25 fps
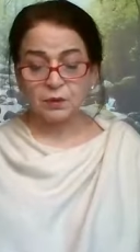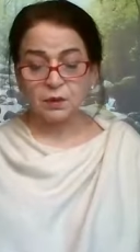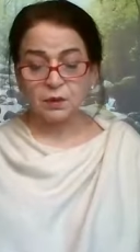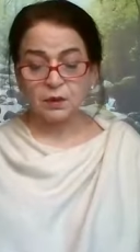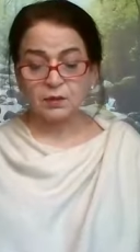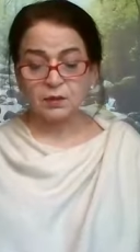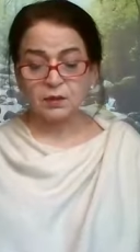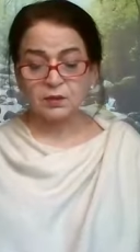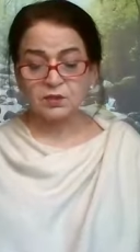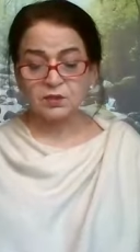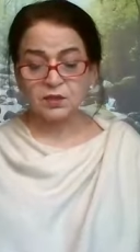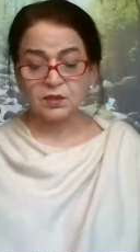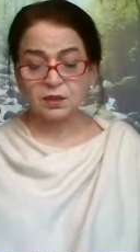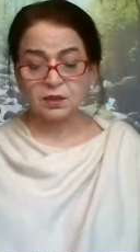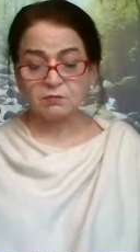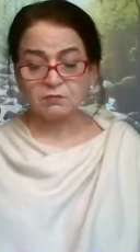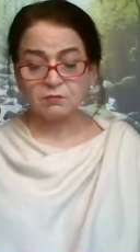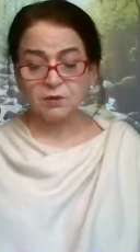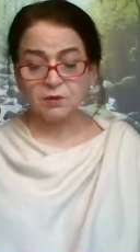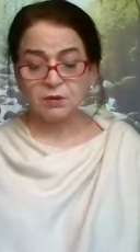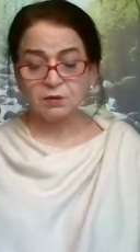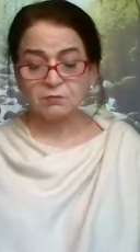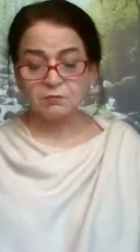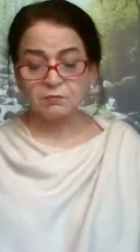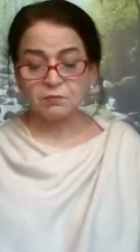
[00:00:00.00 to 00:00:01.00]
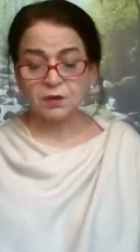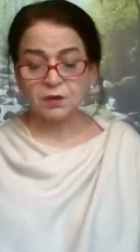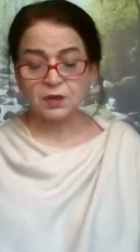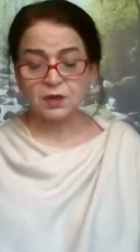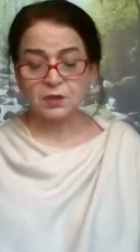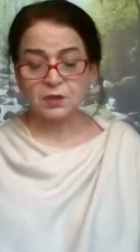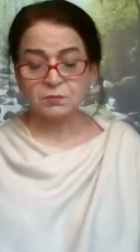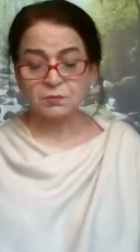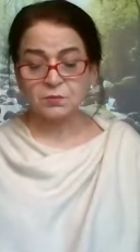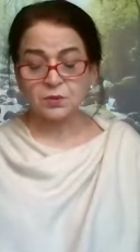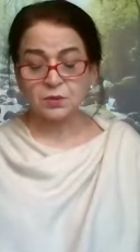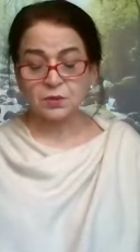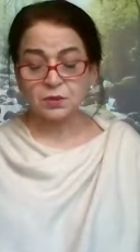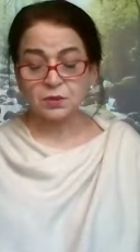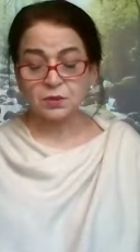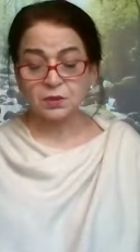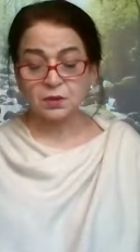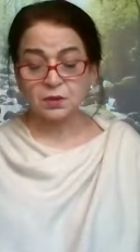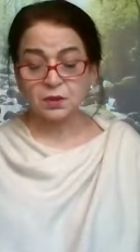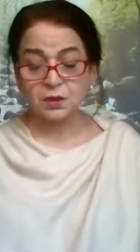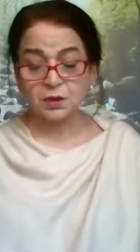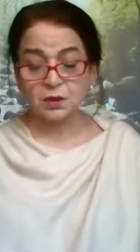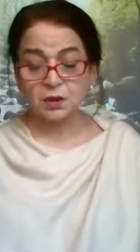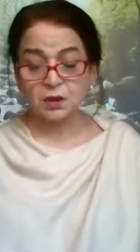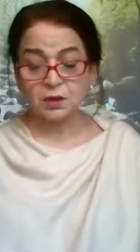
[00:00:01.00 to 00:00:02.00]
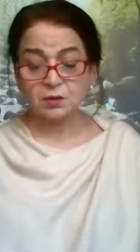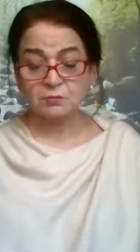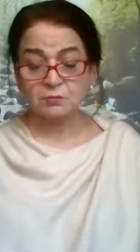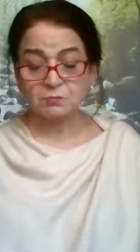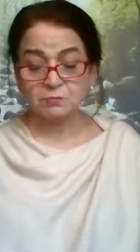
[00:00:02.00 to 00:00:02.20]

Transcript: and the seven flames are